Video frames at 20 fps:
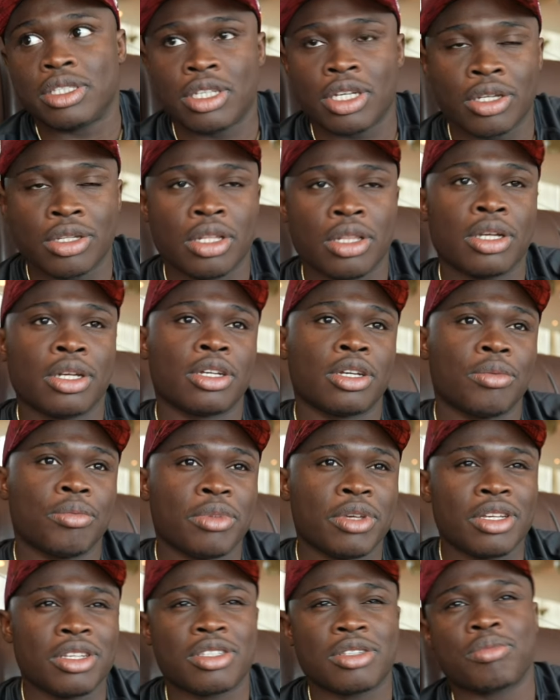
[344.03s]
They're going to look at
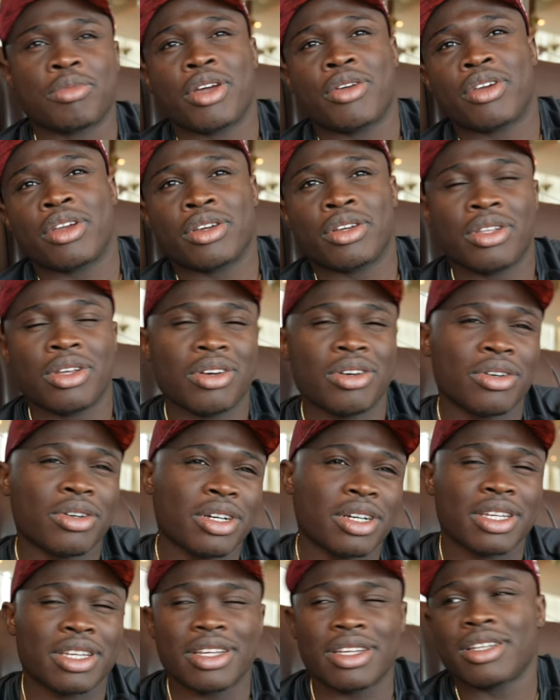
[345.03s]
me, it's in my record. Oh,
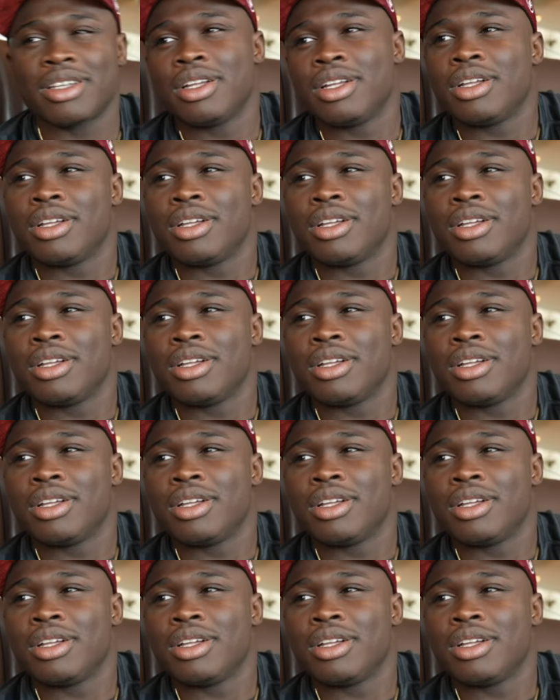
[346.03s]
okay.